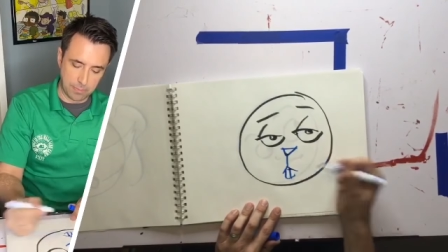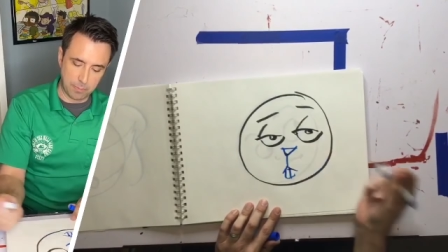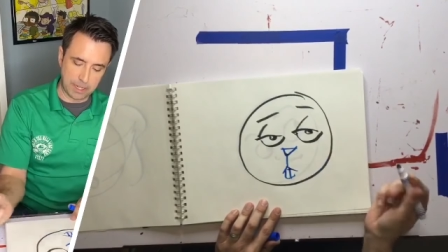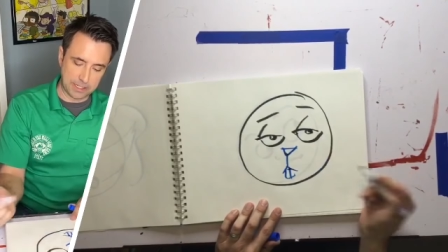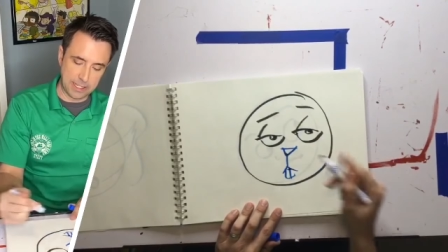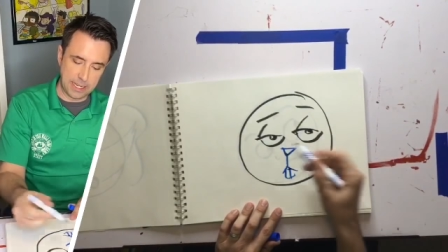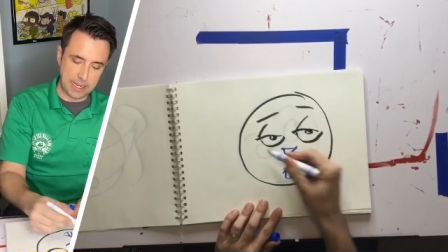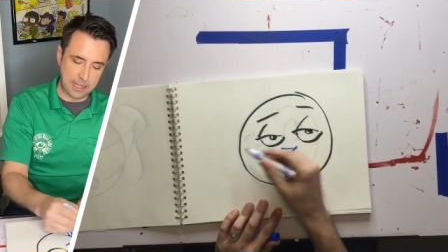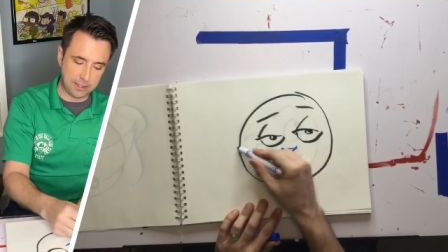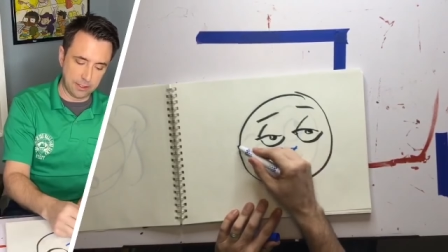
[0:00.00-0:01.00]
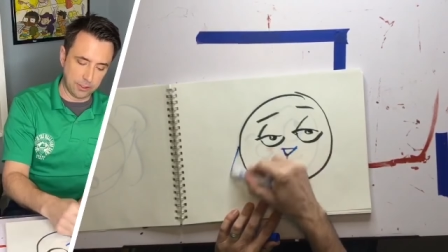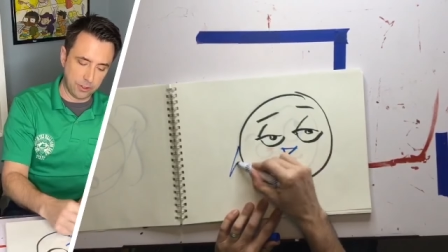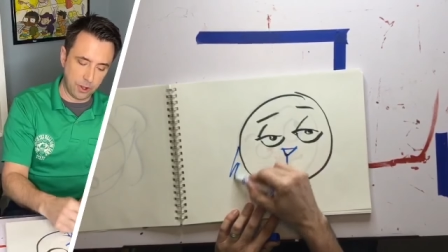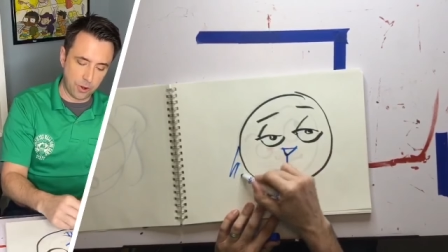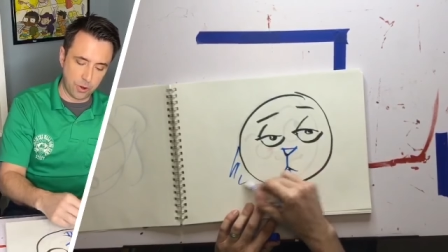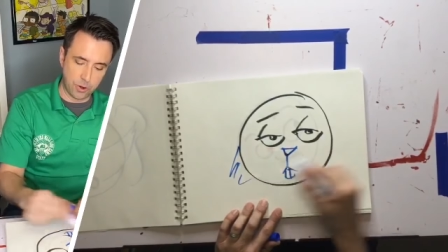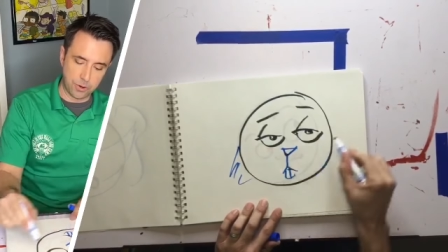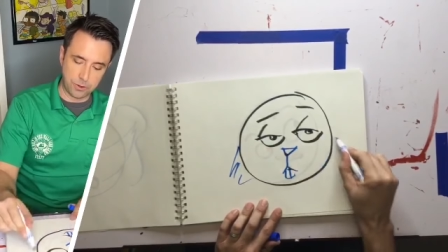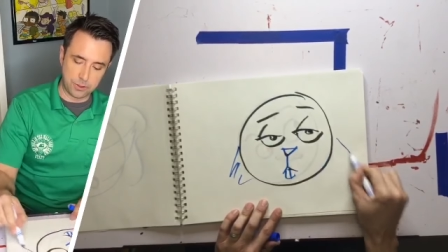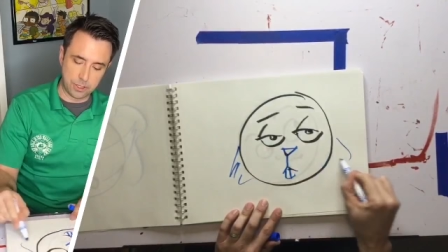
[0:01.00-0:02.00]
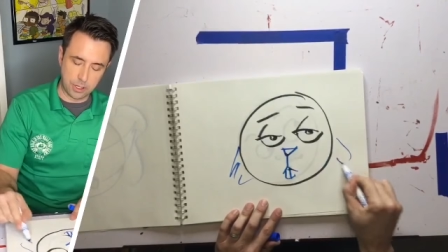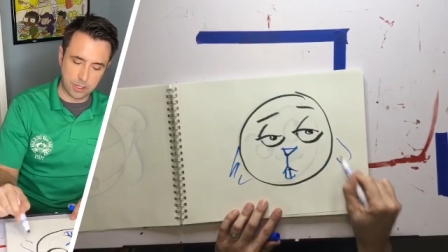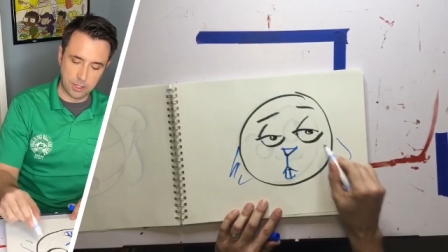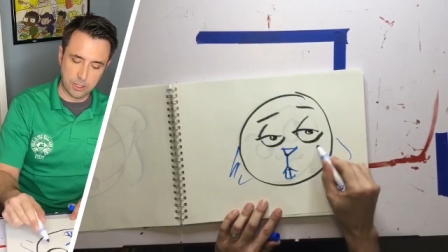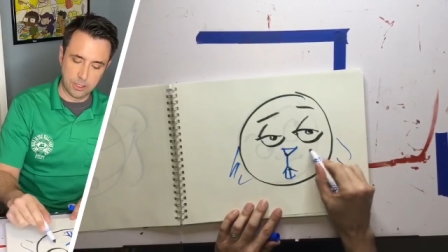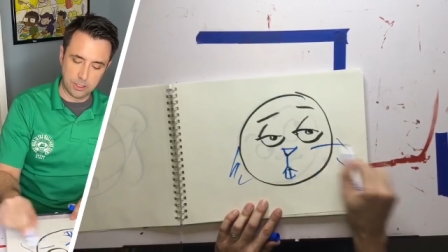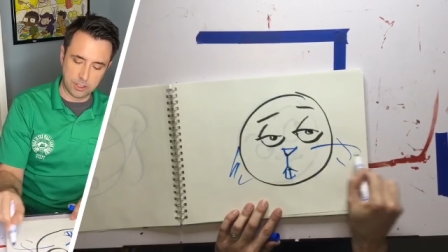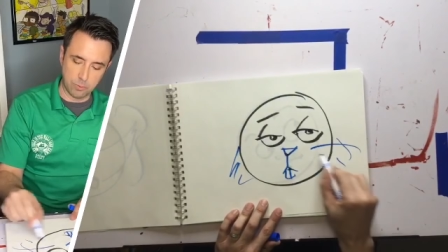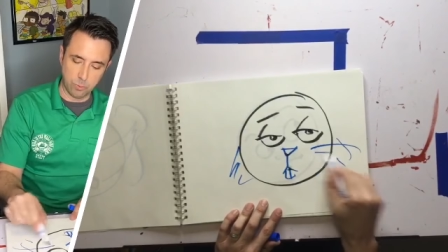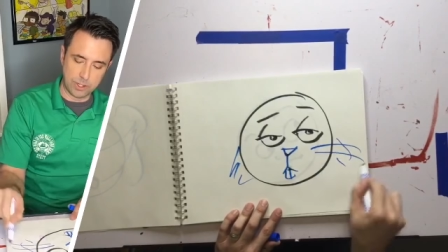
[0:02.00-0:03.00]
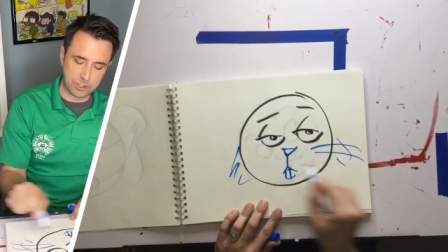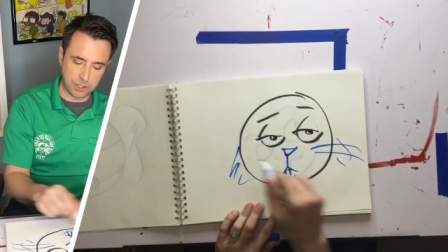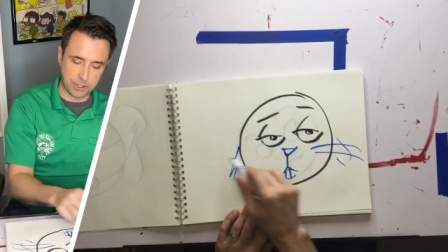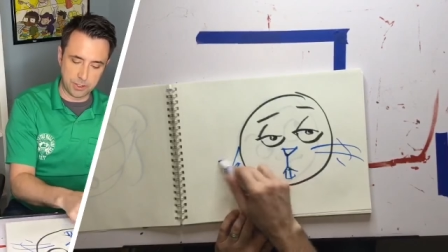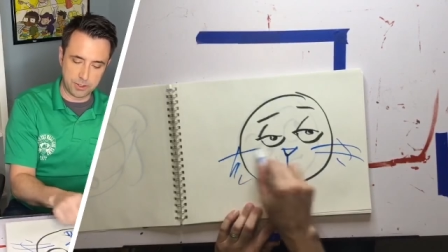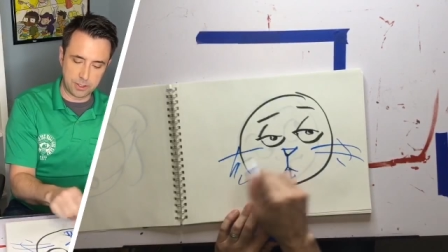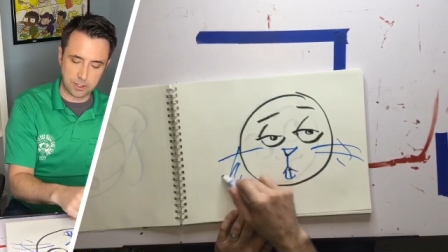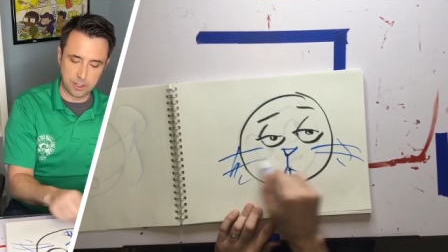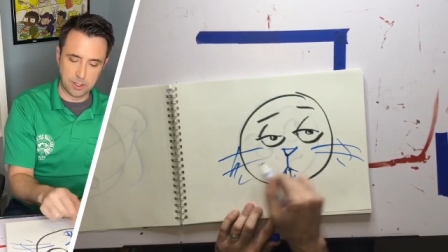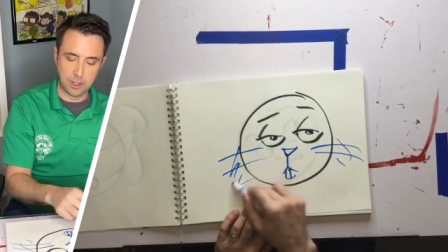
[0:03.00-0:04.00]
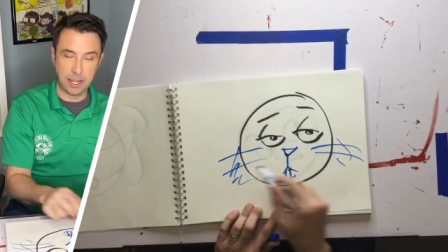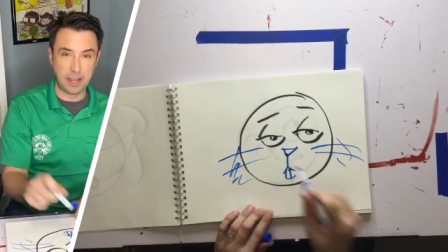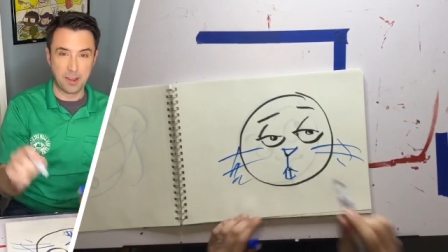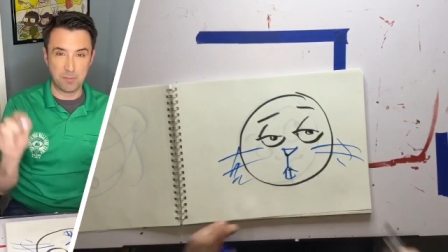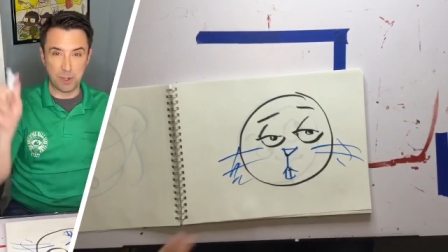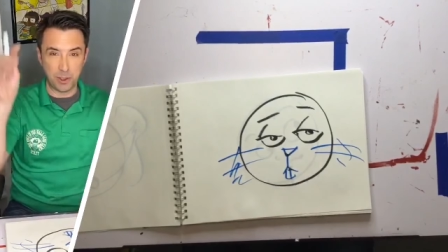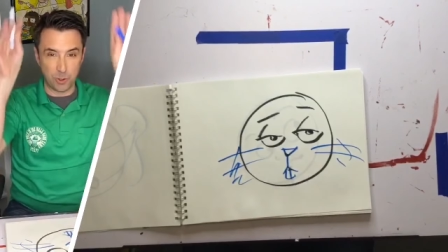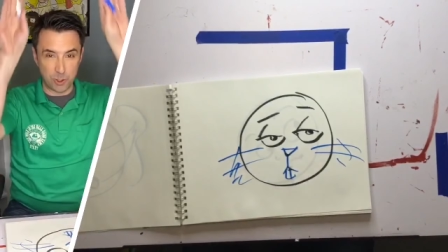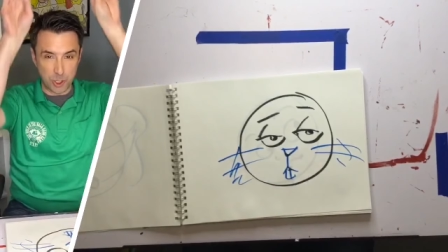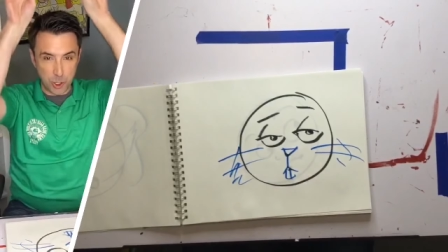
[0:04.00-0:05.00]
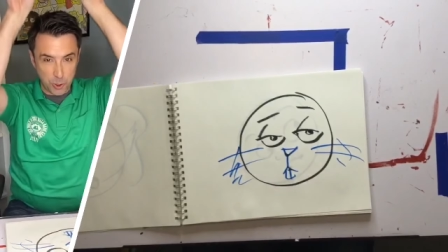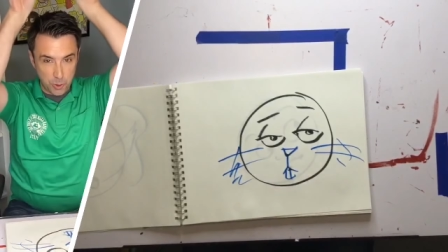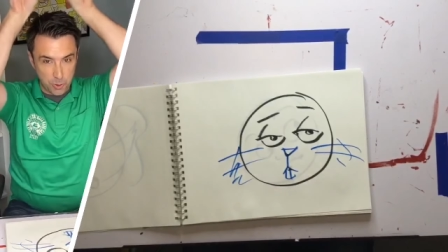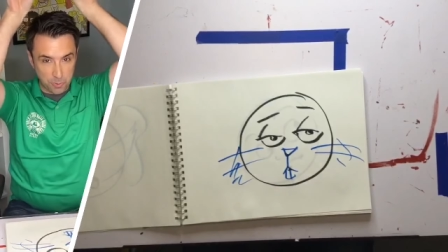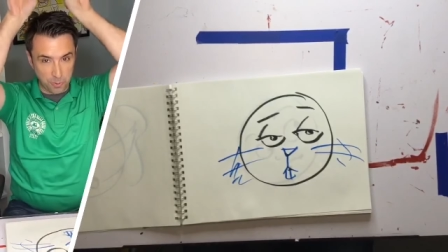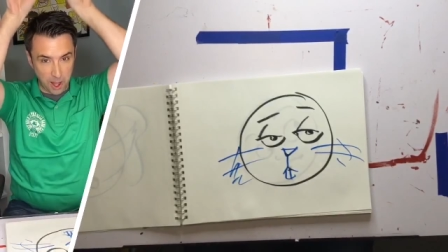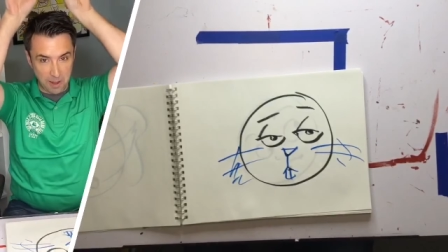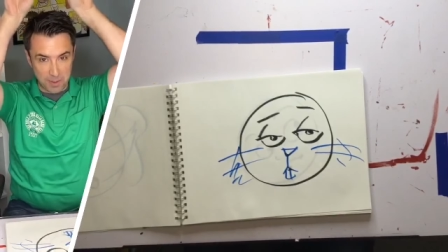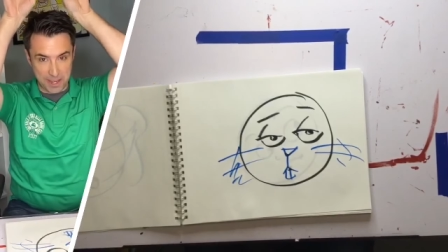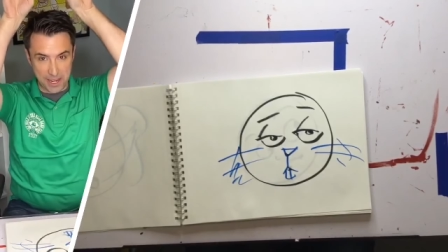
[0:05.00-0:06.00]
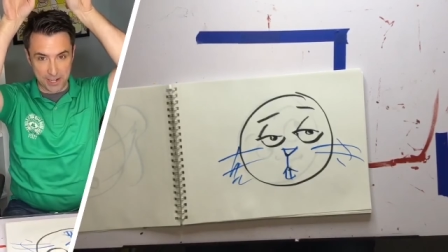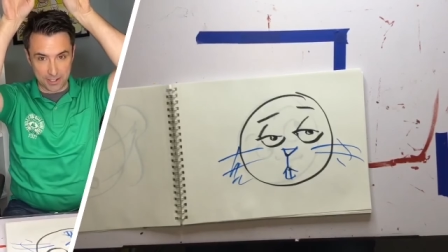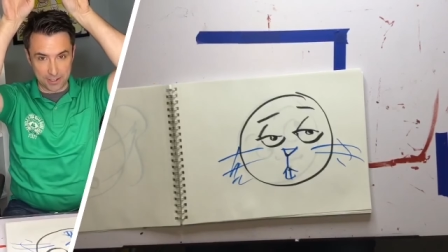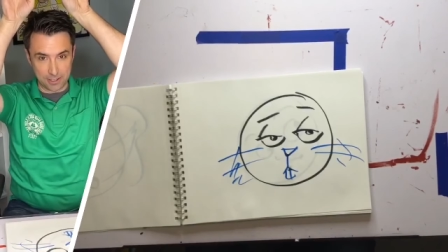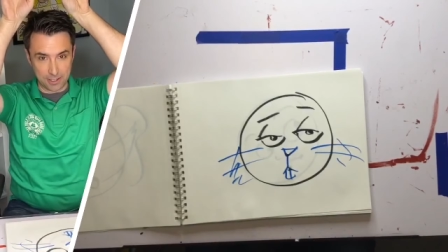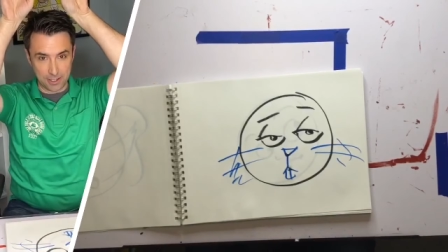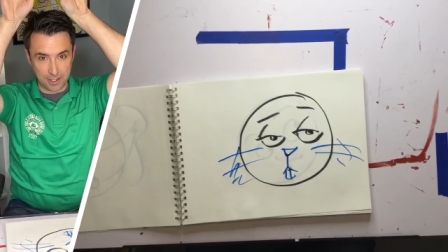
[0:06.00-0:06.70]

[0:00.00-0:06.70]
buck teeth, little nose, some whiskers, but those two floppy ears.